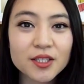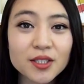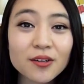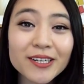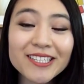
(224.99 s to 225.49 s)

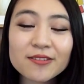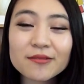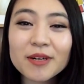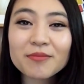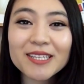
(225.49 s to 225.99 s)
So always
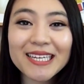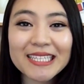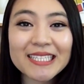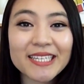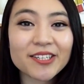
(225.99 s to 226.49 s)
remember that
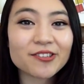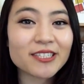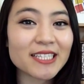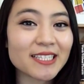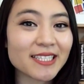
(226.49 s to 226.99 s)
the
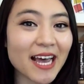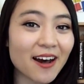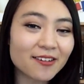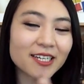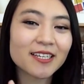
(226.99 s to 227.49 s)
century is
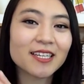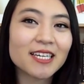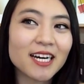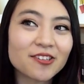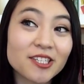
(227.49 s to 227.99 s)
counting the
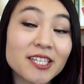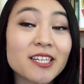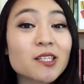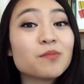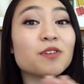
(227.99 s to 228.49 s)
100
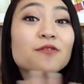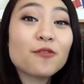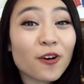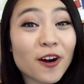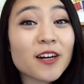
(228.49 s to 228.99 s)
years
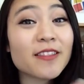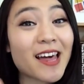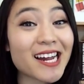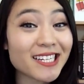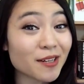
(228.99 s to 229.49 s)
before
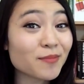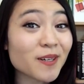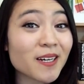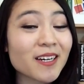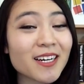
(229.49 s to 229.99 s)
that
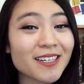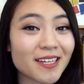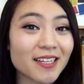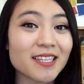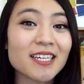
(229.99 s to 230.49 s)
number,
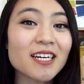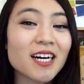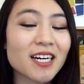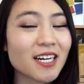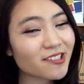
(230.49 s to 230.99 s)
not the
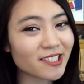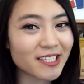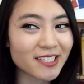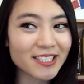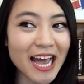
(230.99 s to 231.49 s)
100
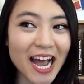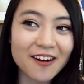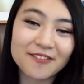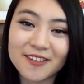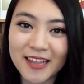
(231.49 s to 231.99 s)
years
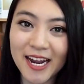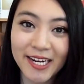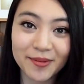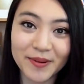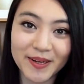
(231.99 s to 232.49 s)
after that
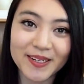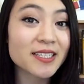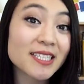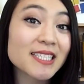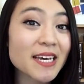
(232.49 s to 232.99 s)
number.
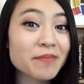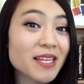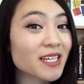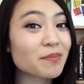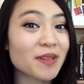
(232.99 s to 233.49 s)
The same
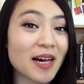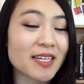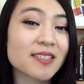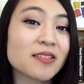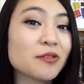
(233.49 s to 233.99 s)
thing
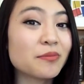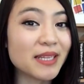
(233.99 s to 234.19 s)
applies to